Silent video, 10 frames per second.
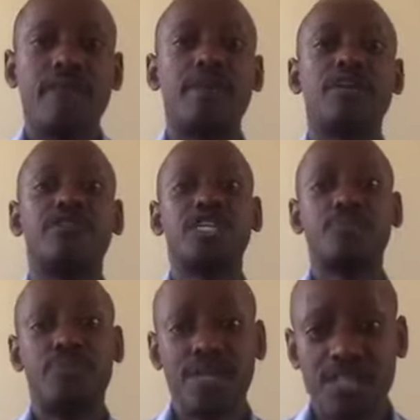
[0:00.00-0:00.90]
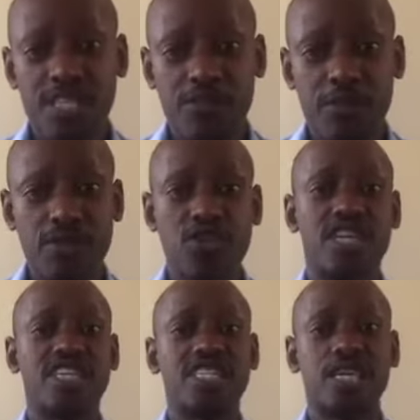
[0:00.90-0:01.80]
But if you just pick this information
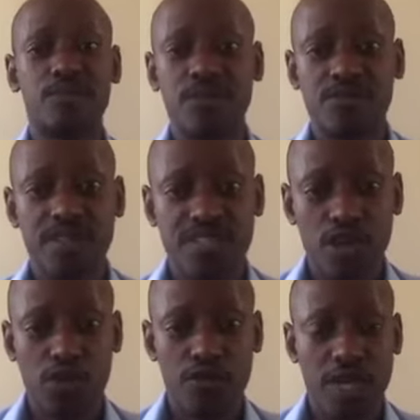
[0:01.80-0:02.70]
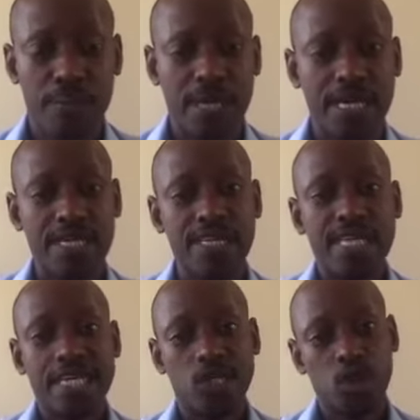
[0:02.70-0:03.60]
and just keep it for the sake of keeping,
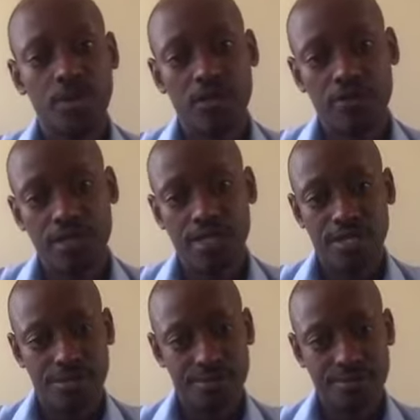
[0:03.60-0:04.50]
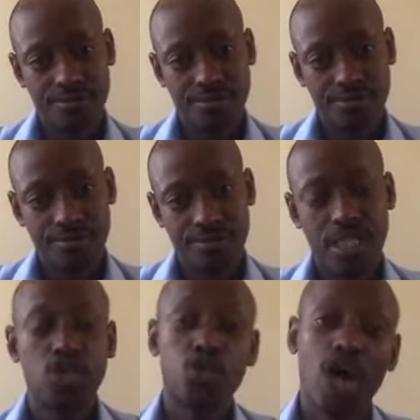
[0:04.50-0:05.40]
it will be unfortunate.
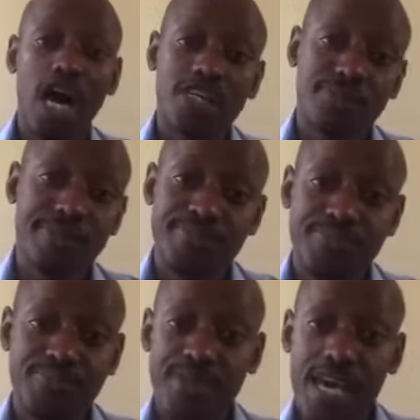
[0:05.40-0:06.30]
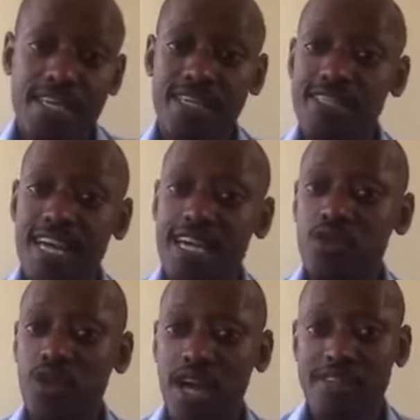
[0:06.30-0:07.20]
It will hurt me, just like it
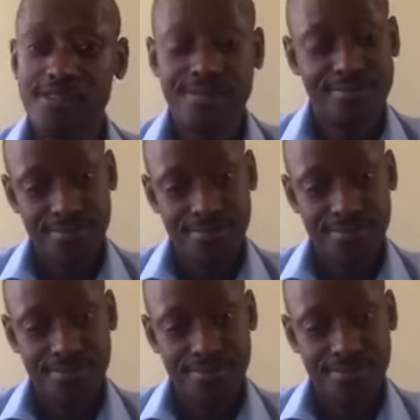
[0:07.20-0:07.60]
will hurt you.